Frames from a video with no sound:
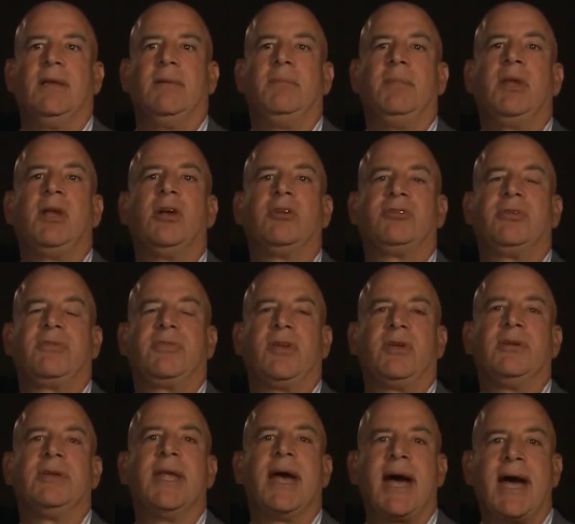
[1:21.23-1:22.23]
Because if
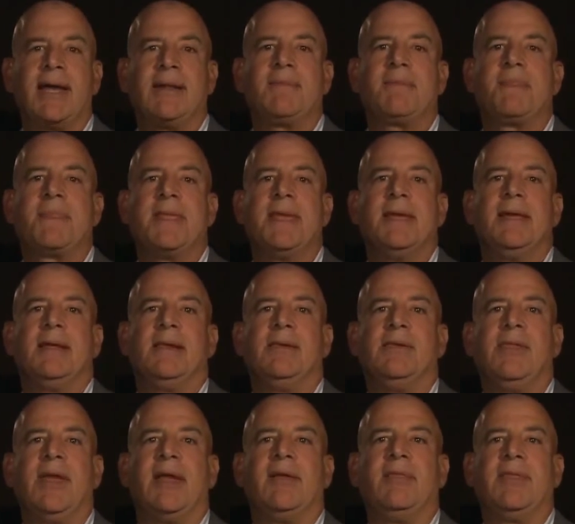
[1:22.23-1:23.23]
they're not,
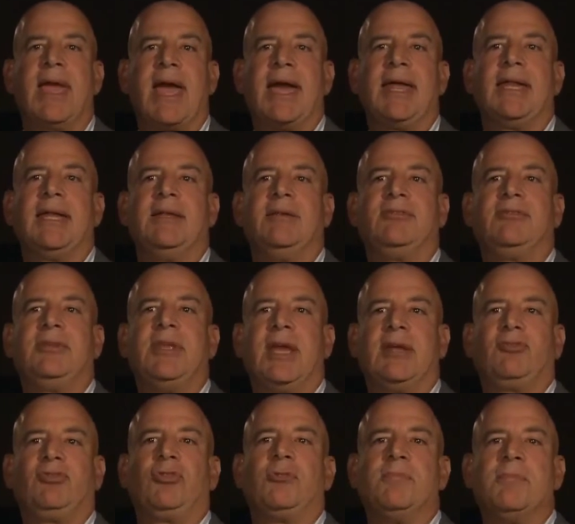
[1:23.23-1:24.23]
then that is
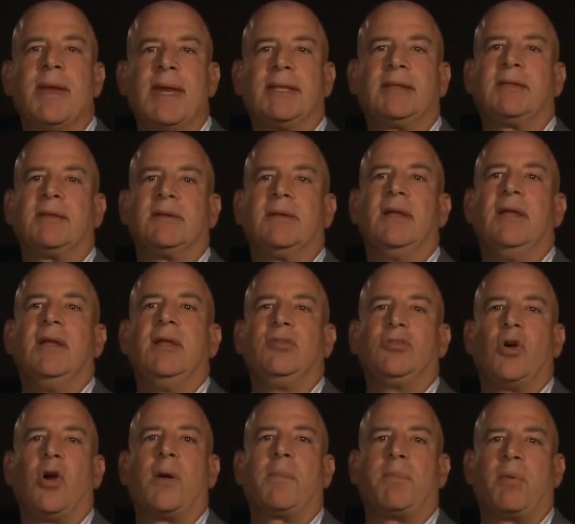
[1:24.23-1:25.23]
detrimental
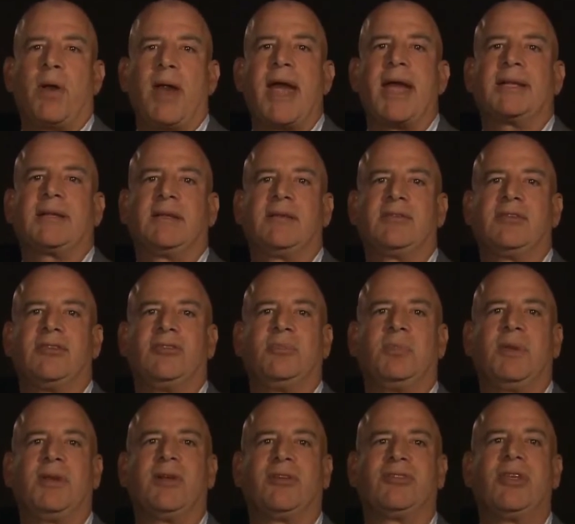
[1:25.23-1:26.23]
to our practices,
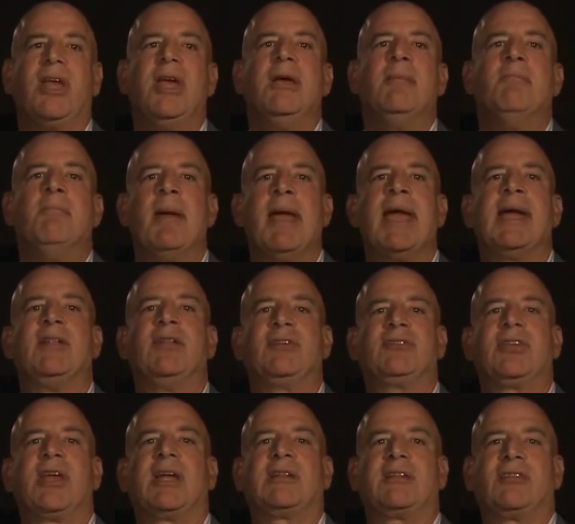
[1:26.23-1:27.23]
because man
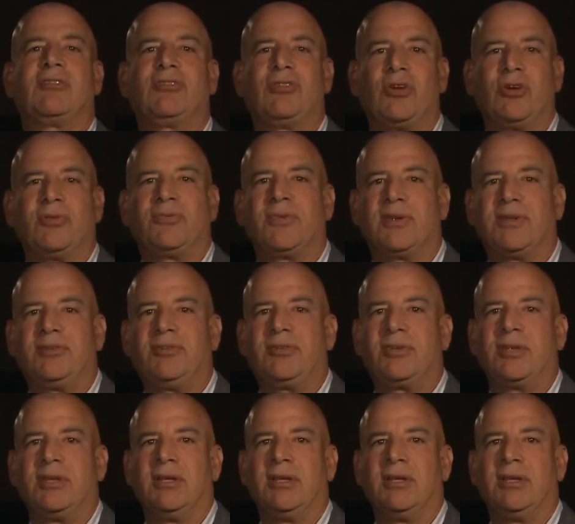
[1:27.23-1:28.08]
looks at the surface,